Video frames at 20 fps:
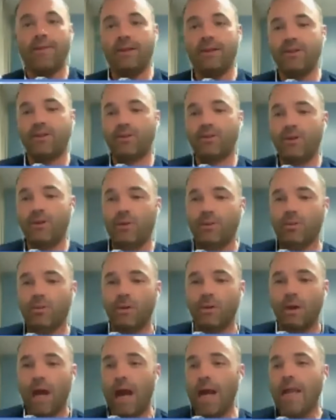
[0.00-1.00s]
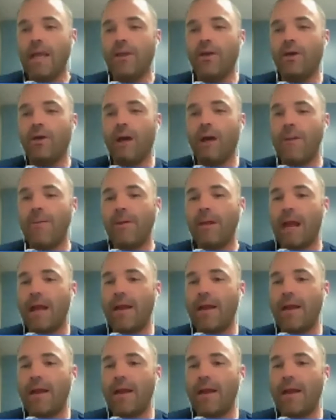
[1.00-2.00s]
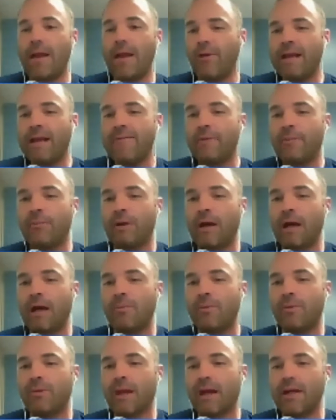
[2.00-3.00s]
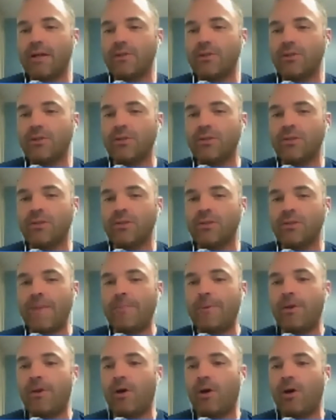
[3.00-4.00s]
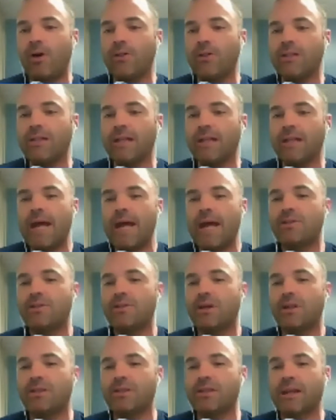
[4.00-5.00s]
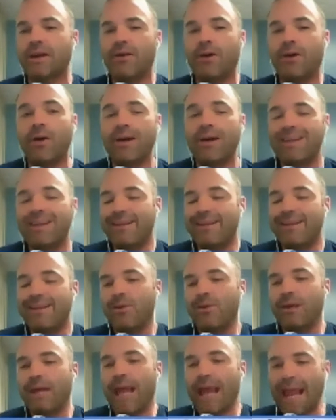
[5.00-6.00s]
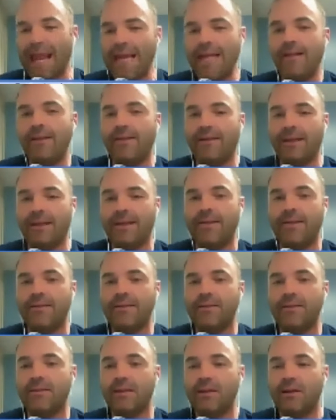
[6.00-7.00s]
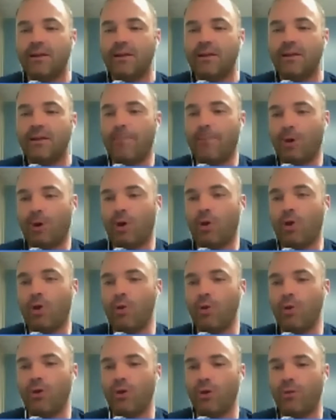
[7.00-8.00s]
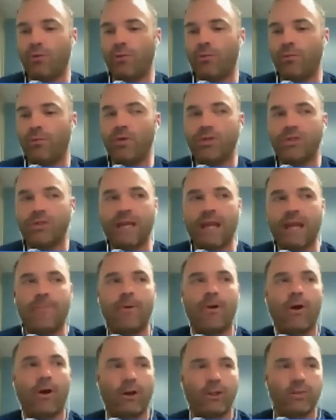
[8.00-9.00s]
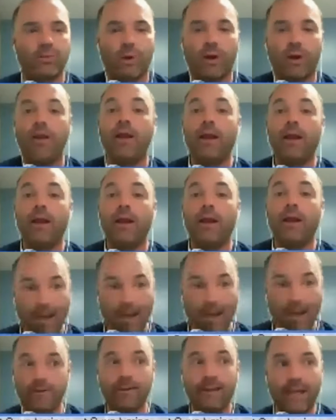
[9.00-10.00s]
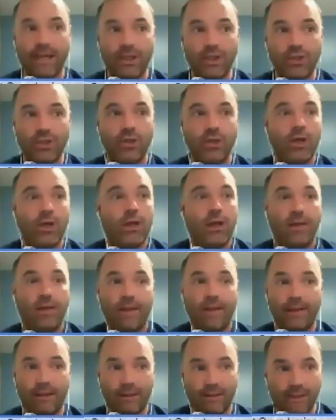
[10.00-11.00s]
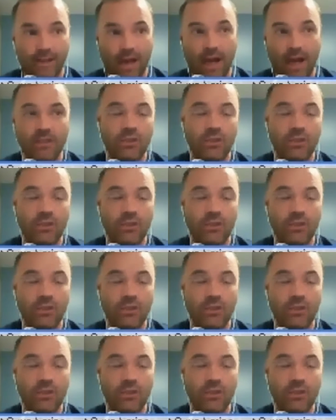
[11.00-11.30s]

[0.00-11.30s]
think so too. And I don't even have a problem with guys using APRs in an outside scenario. There's only 8 things that preclude you from using the APR. It's what? Ideal H, that there's an